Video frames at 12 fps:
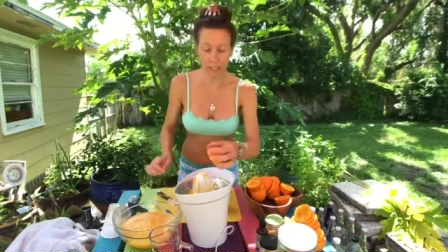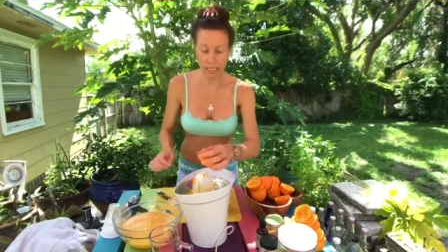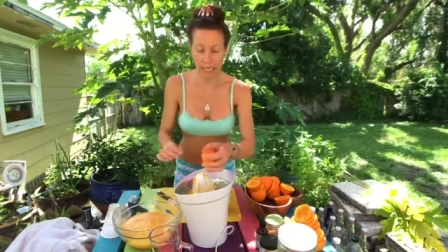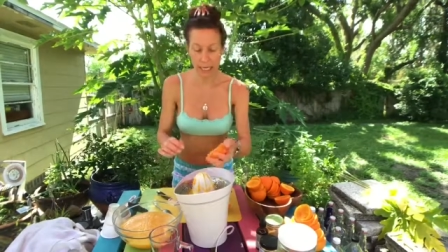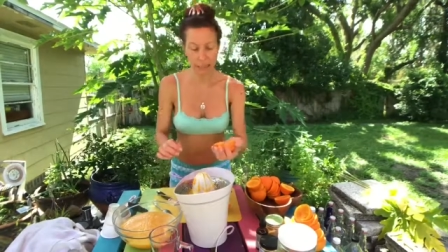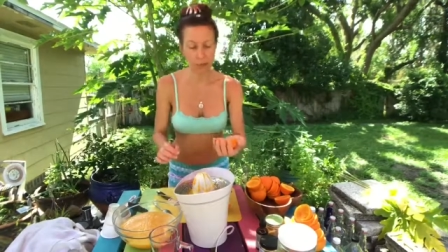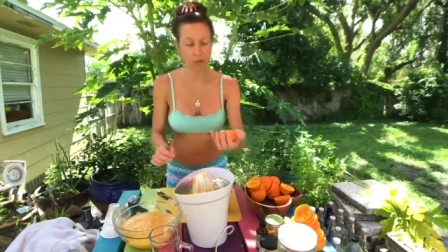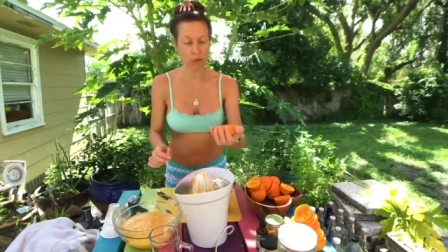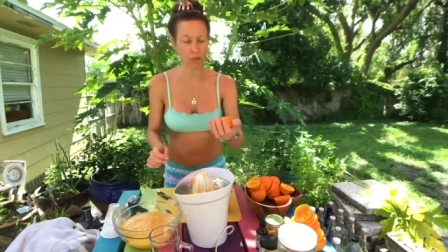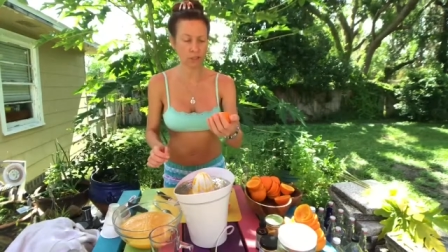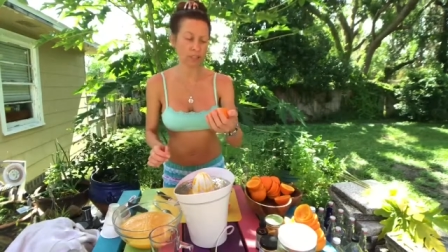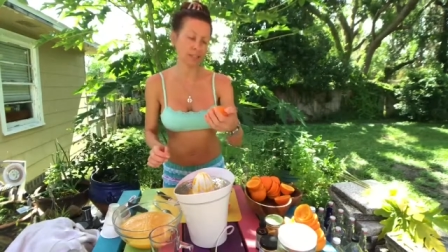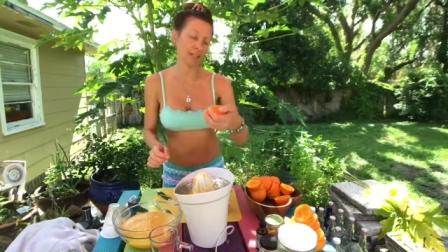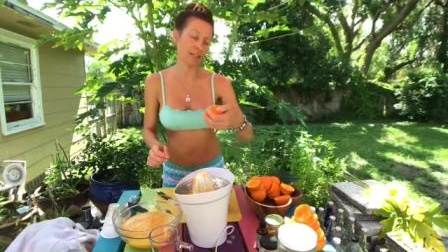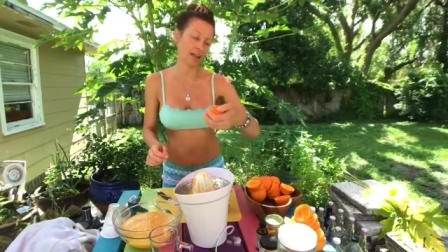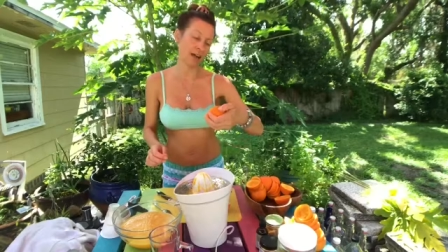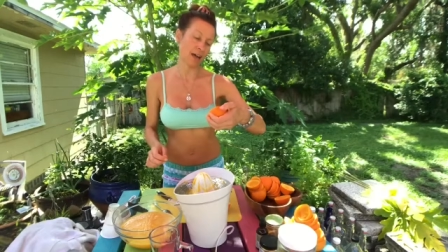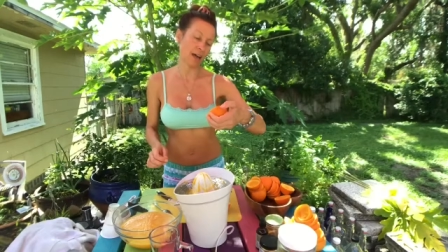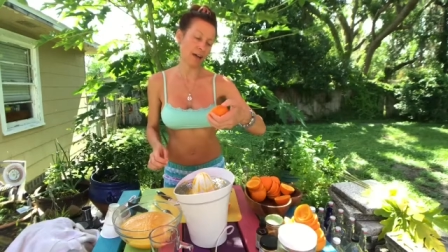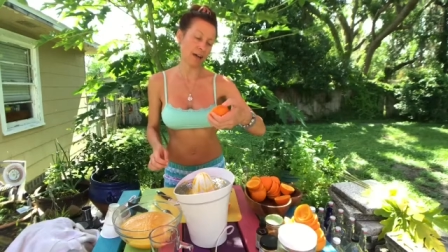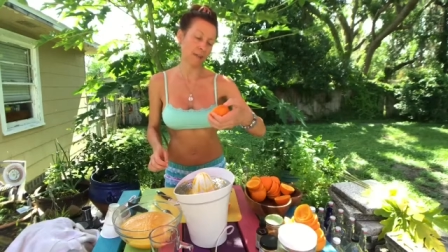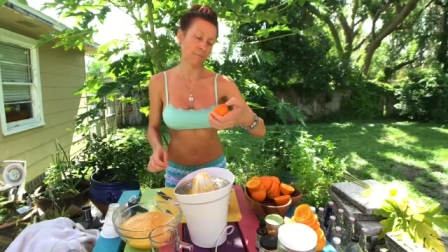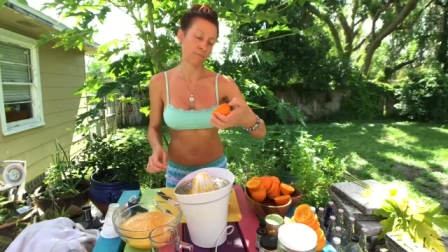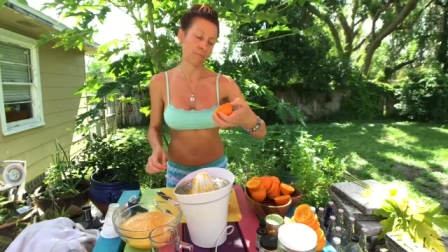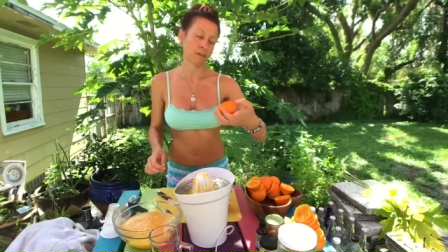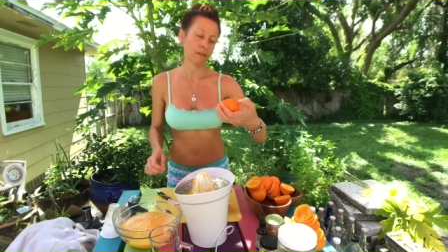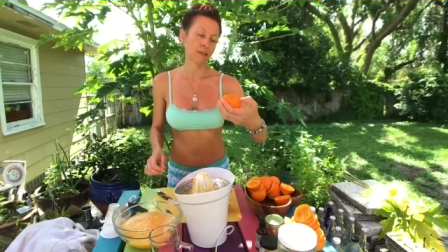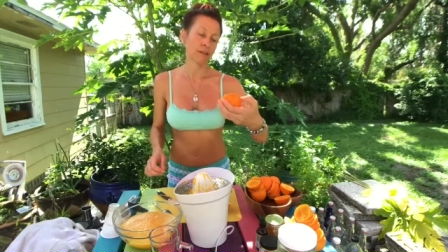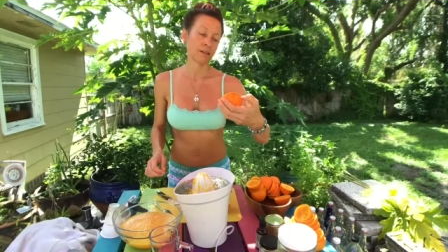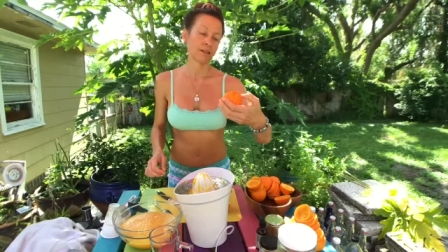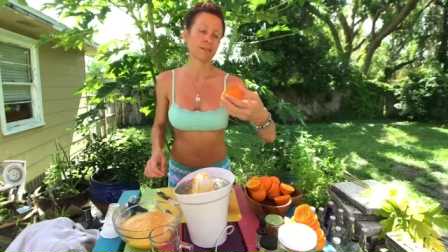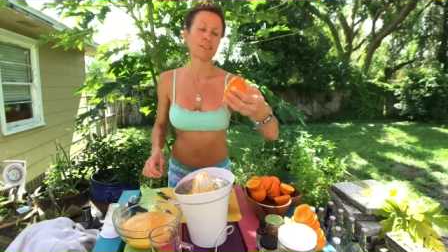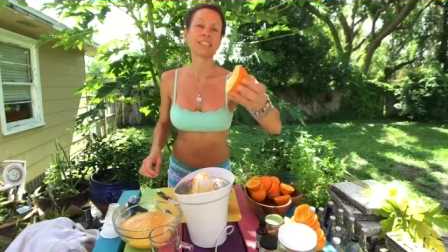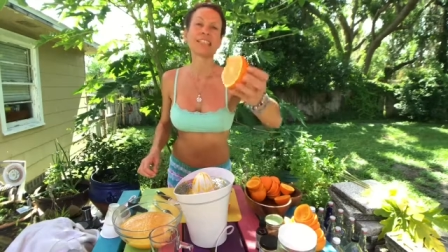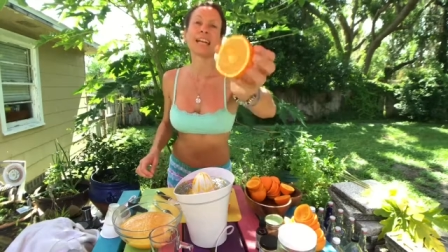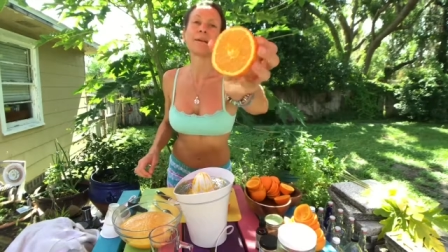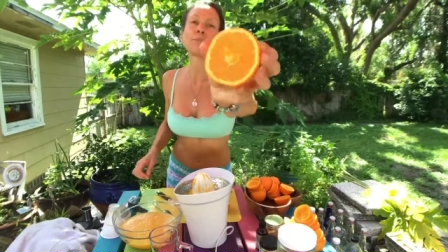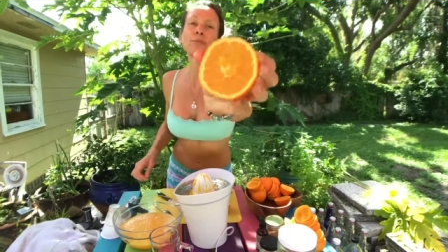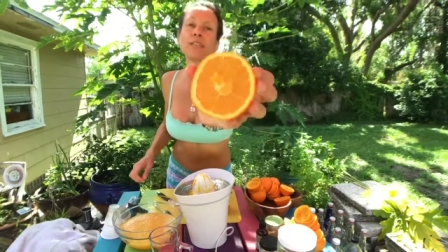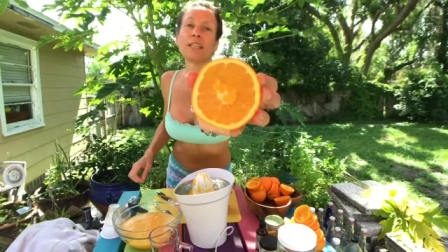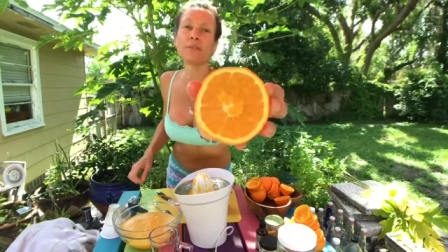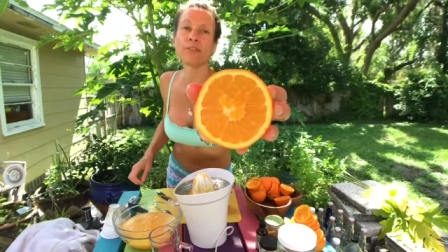plans? Oh, look at that. Look at that pretty